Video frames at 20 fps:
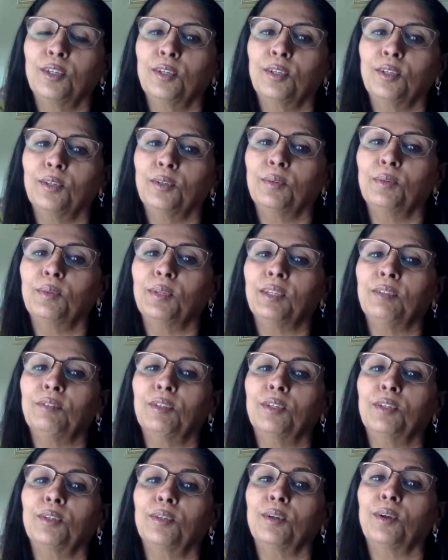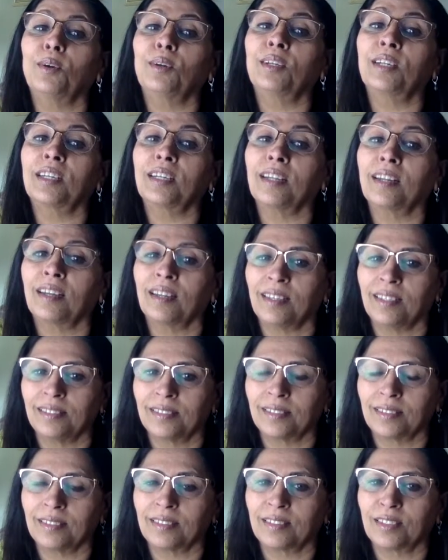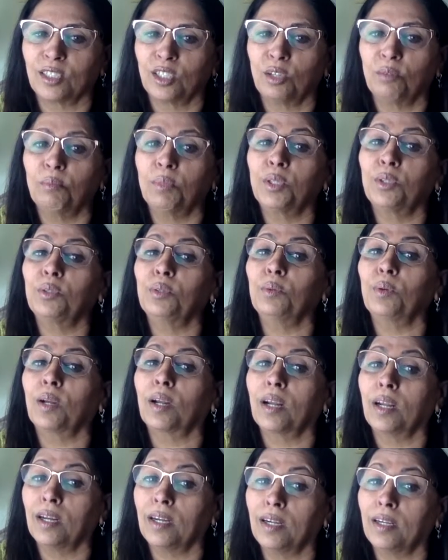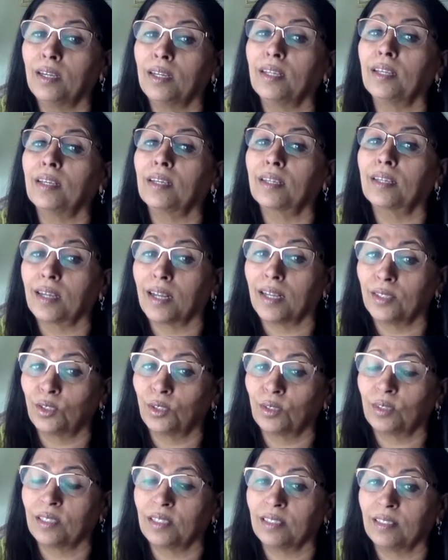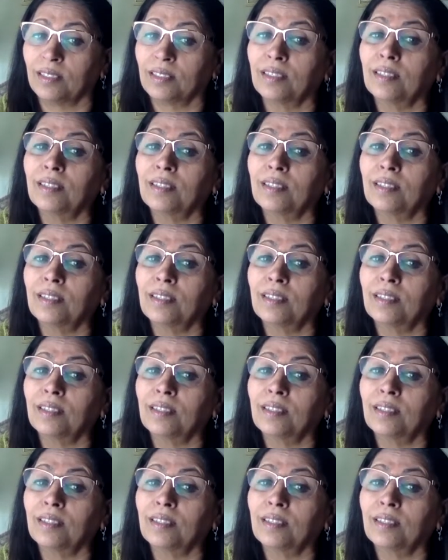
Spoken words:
you even not realize it, but you are learning gradually.